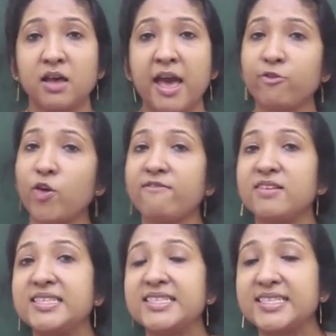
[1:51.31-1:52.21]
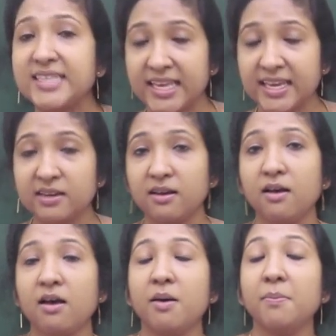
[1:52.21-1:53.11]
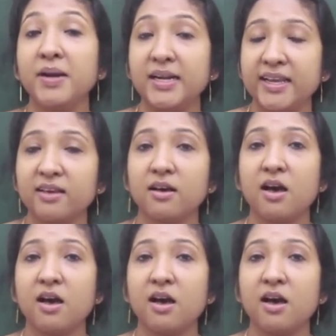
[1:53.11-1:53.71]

Have you ever seen building